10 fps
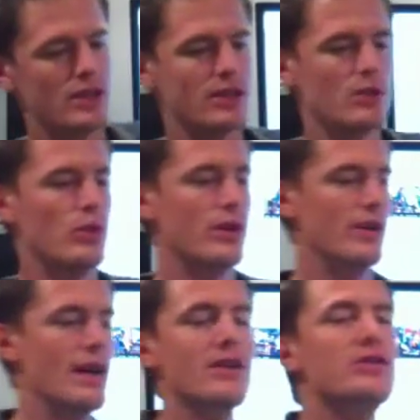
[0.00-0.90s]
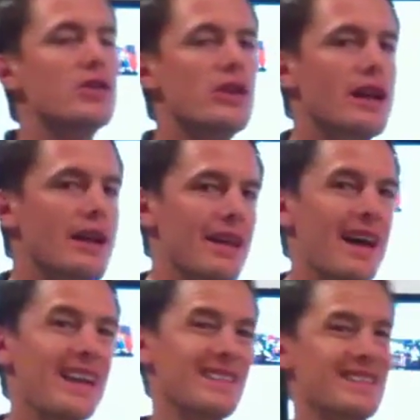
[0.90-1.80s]
You can wear an undershirt under
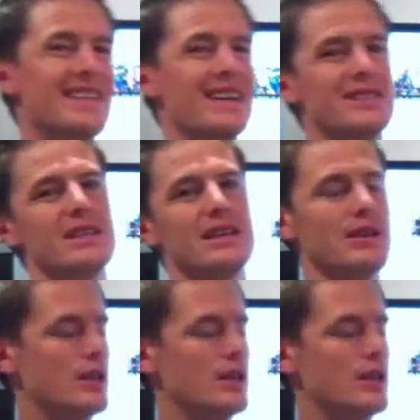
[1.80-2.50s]
that as it starts to get